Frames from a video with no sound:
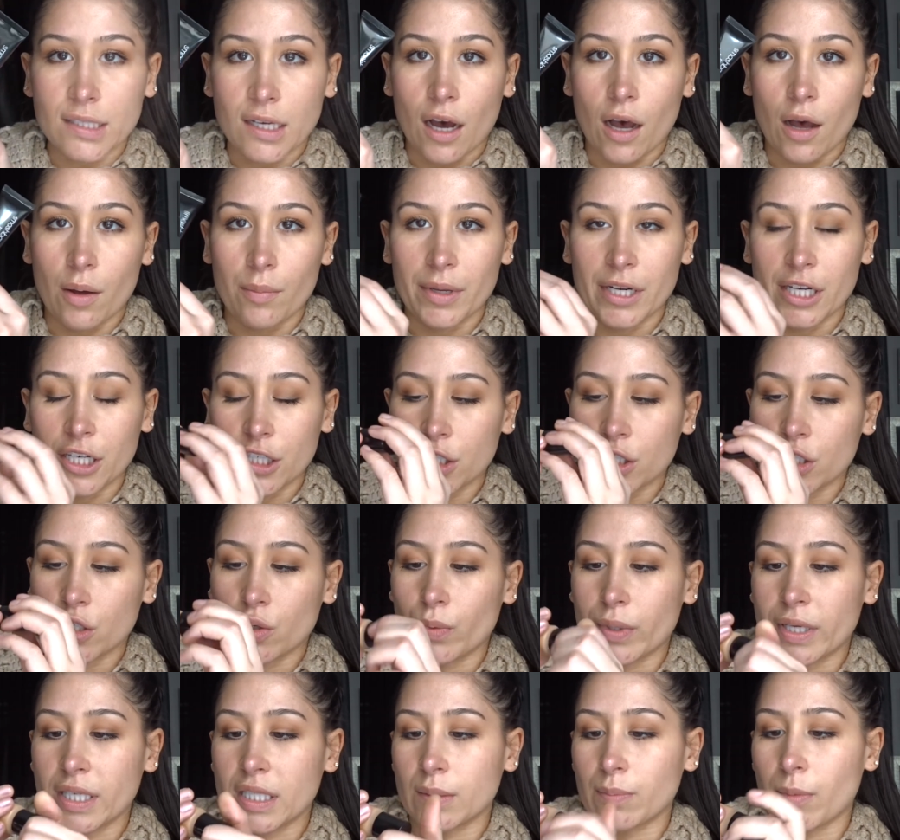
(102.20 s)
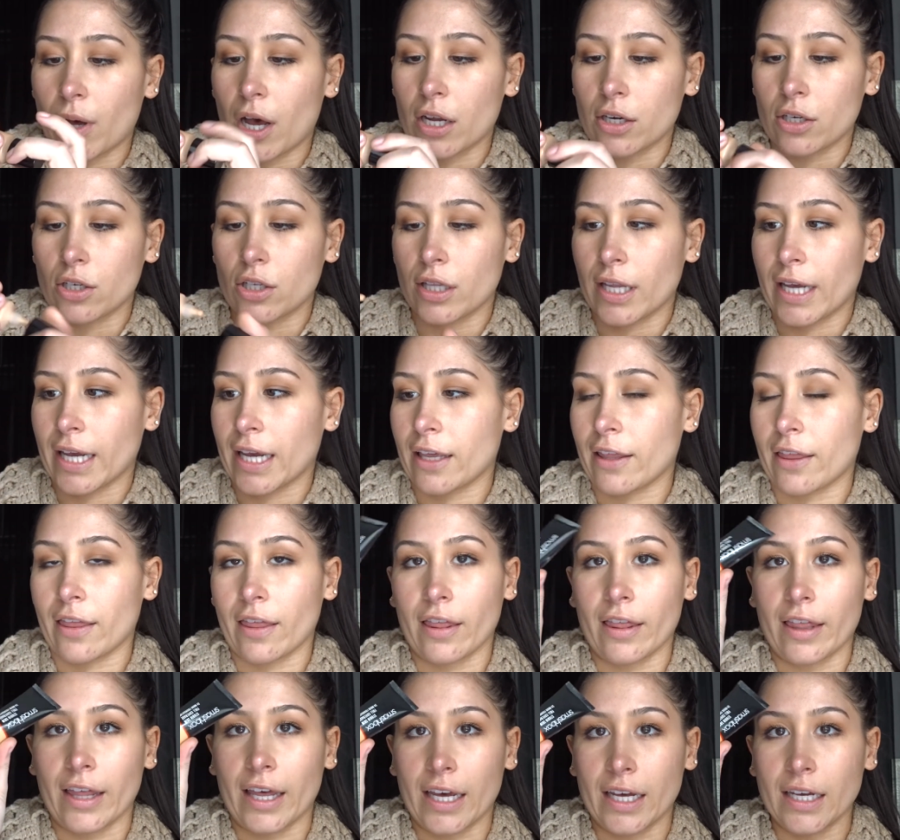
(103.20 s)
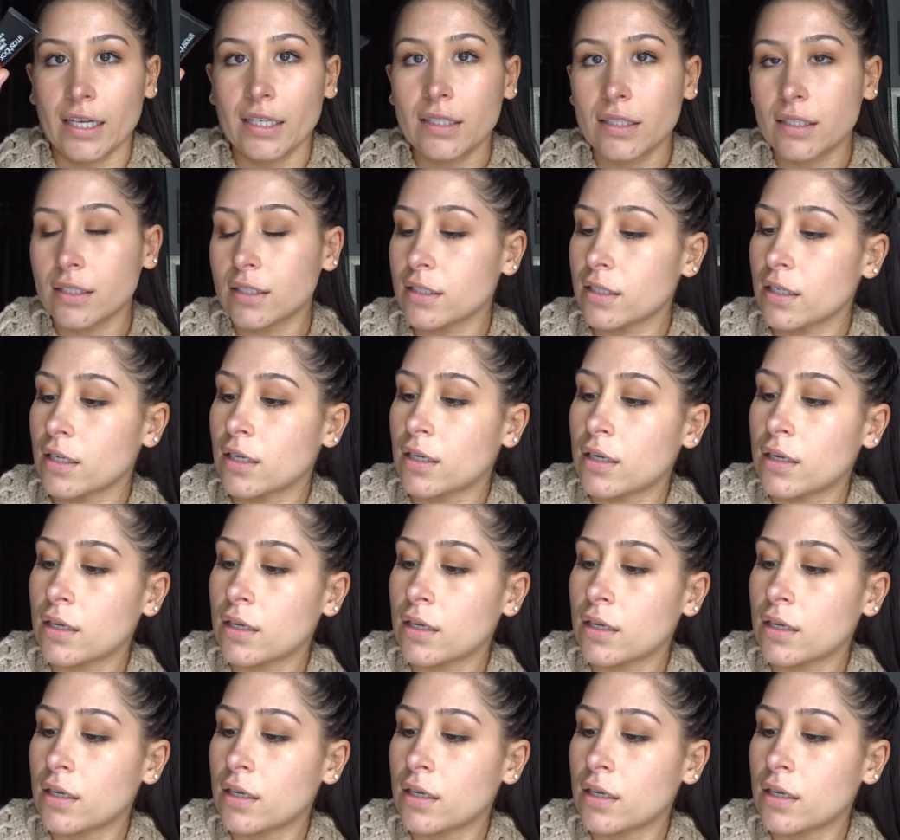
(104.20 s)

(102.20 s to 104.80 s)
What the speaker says: come in a squeeze bottle like this.